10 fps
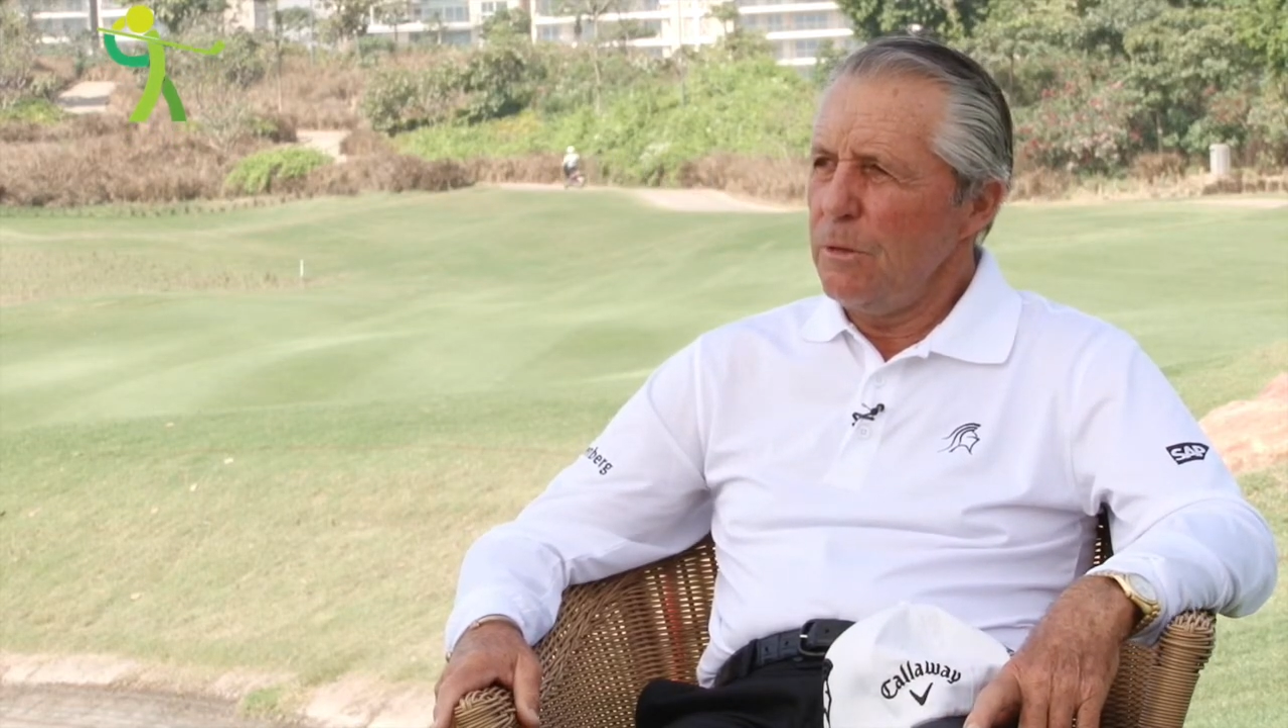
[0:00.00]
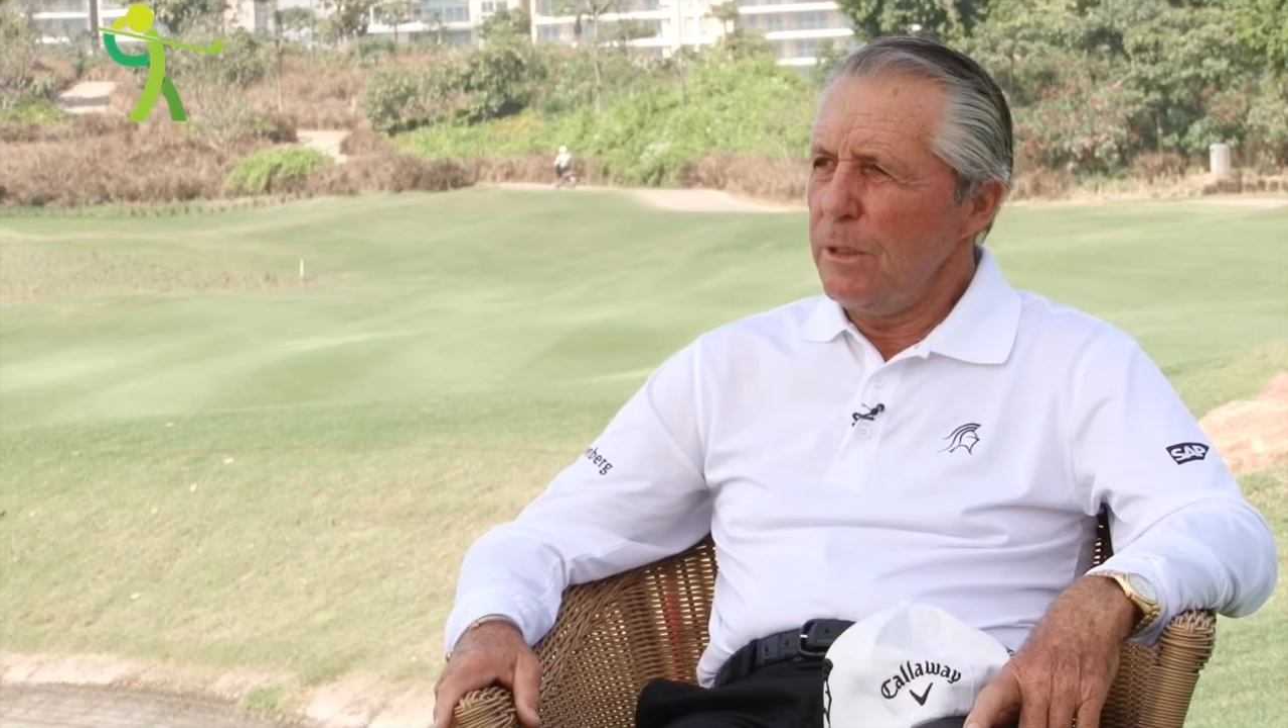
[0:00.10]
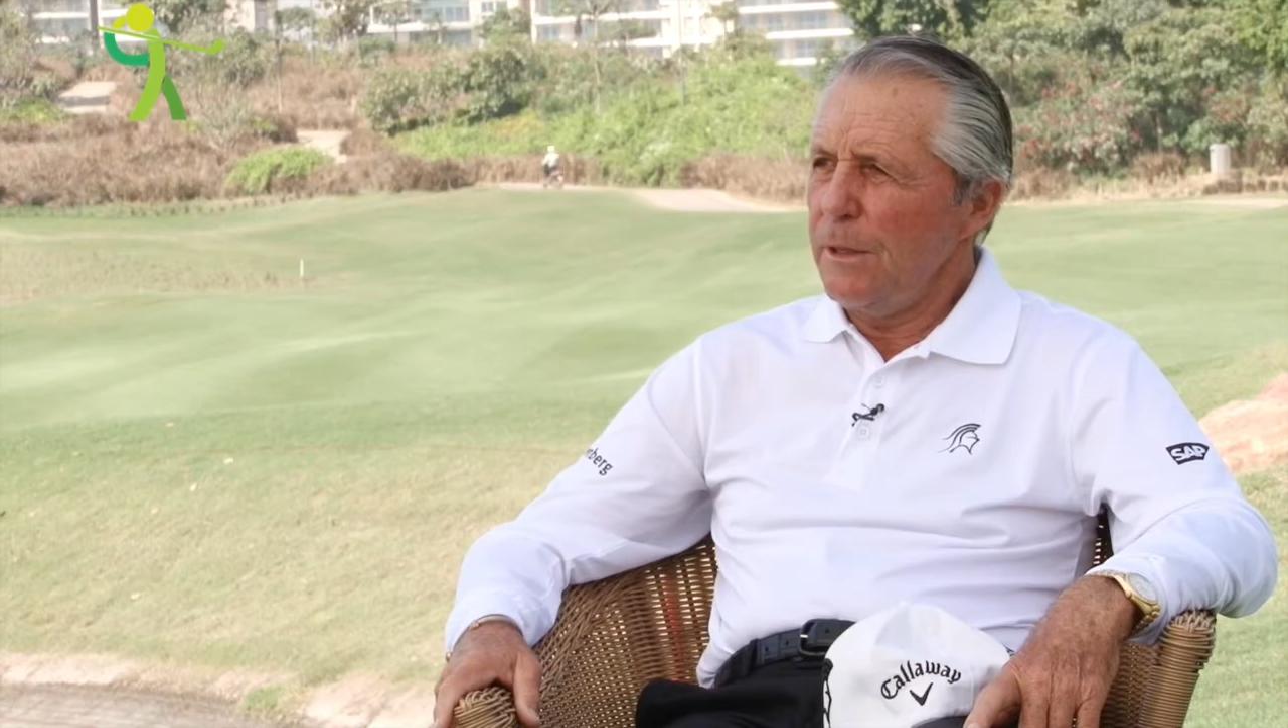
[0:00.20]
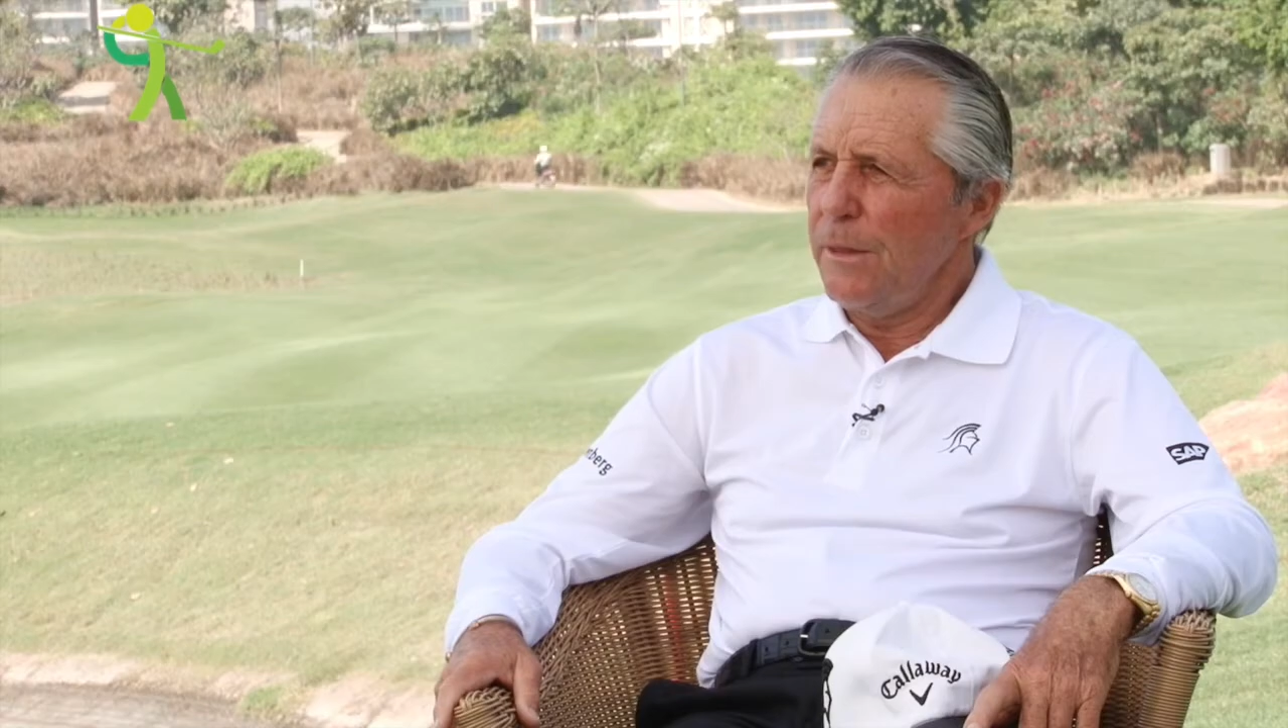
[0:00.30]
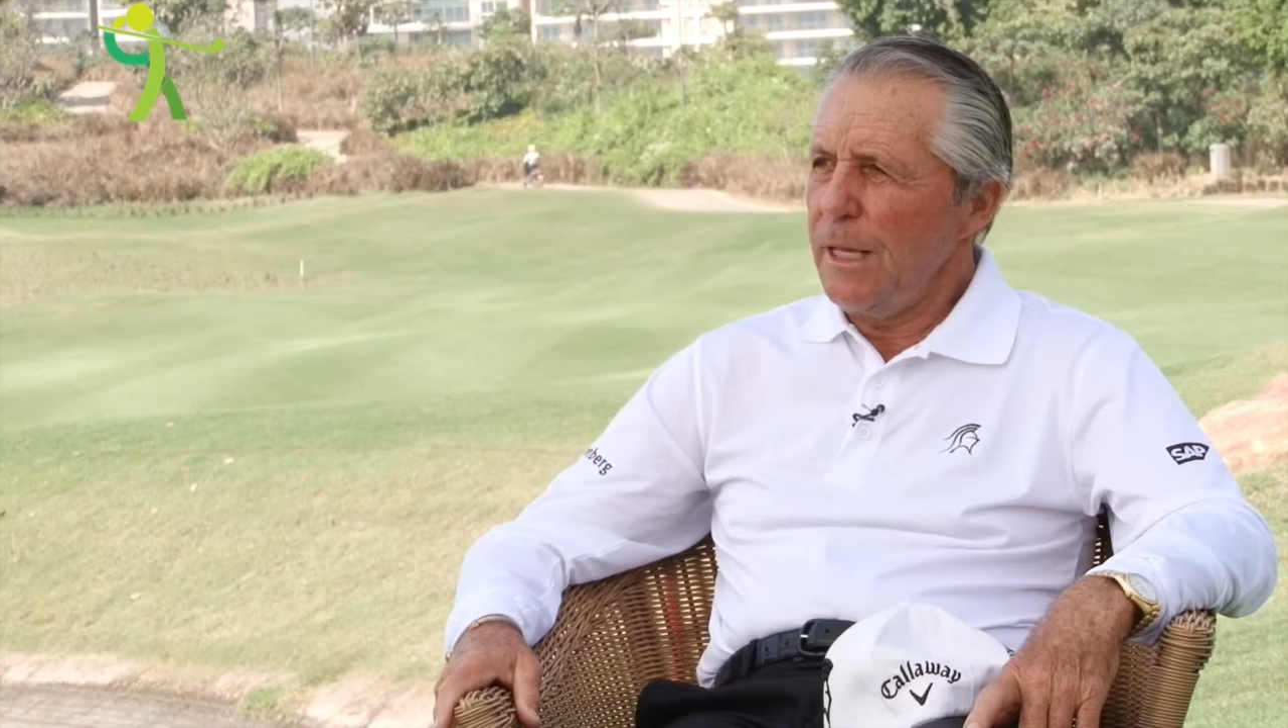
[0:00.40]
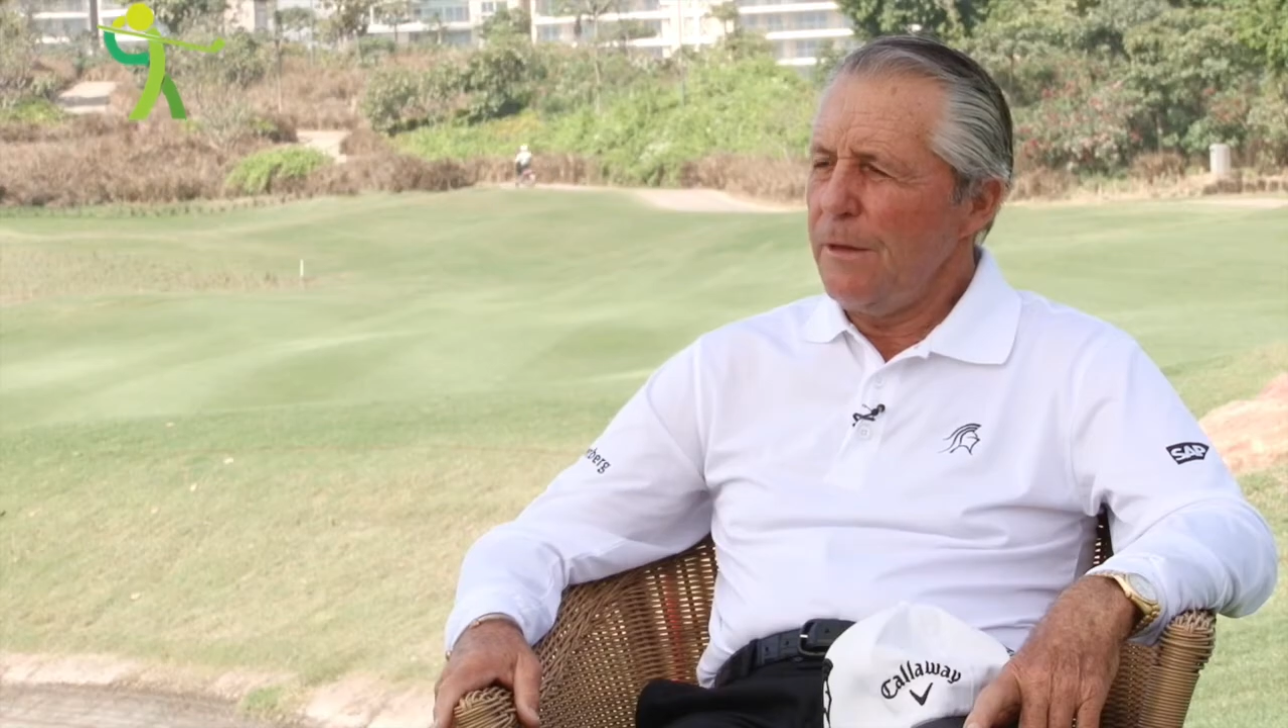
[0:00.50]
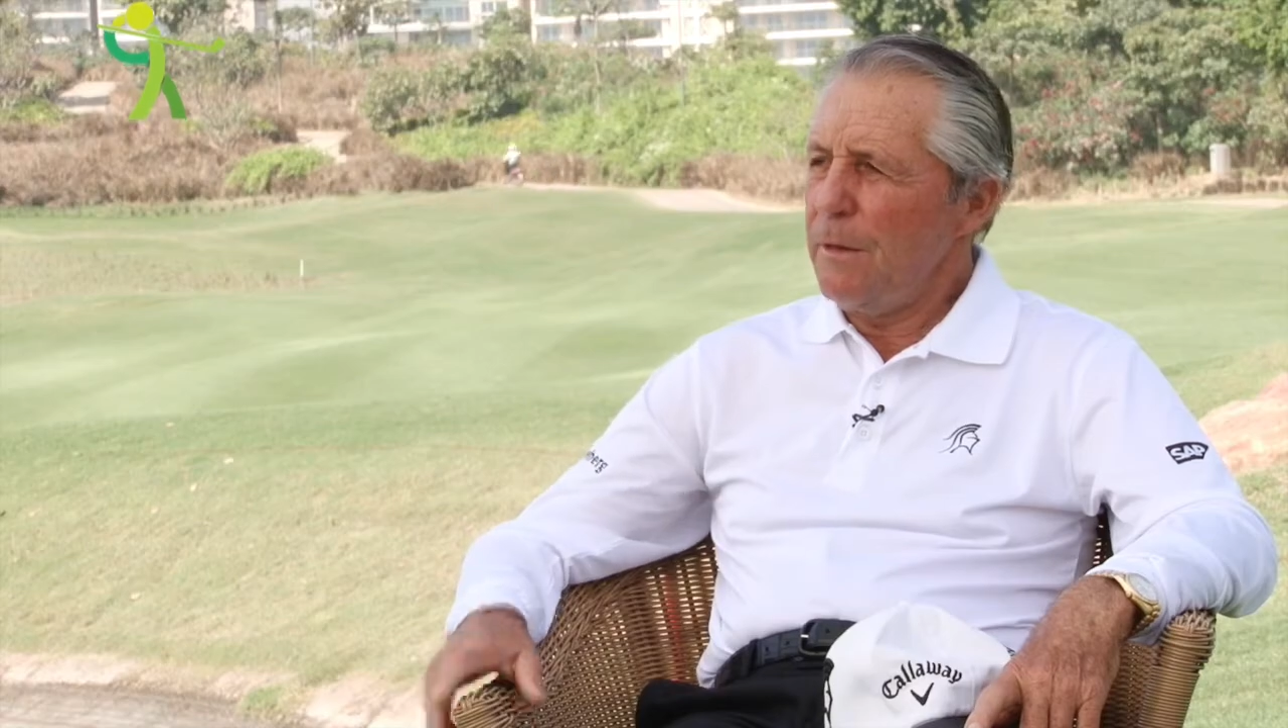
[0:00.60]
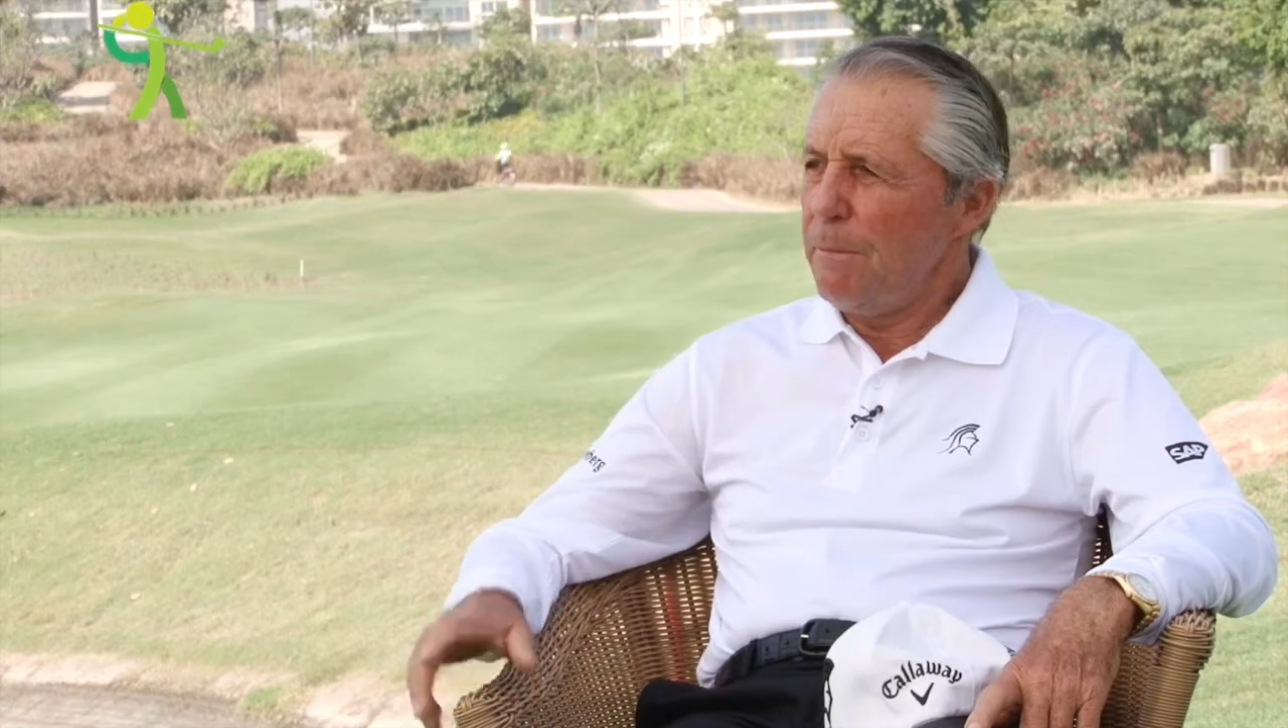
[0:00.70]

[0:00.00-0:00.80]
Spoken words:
world and think of the